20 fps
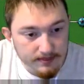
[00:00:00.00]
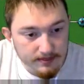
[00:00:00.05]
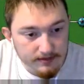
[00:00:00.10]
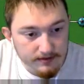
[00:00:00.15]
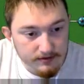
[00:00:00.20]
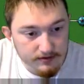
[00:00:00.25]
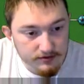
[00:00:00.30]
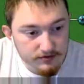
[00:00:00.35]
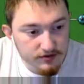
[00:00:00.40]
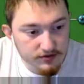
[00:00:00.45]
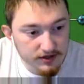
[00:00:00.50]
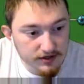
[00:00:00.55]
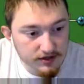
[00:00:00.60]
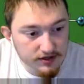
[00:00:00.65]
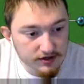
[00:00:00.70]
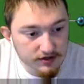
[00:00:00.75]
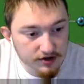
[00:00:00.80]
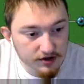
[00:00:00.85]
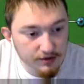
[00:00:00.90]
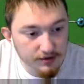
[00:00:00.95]
It's tricky to
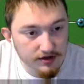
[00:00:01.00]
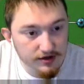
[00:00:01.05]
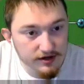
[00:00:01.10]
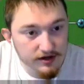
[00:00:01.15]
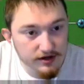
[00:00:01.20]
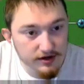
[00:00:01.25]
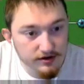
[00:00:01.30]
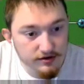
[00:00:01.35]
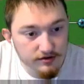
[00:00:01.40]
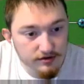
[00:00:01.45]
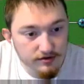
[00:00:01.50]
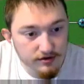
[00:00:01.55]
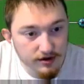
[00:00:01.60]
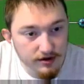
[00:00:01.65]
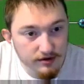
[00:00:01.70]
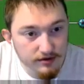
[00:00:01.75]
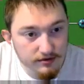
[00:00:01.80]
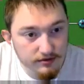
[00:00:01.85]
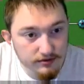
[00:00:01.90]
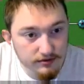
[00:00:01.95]
tell what you need to do,
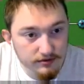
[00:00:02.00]
though.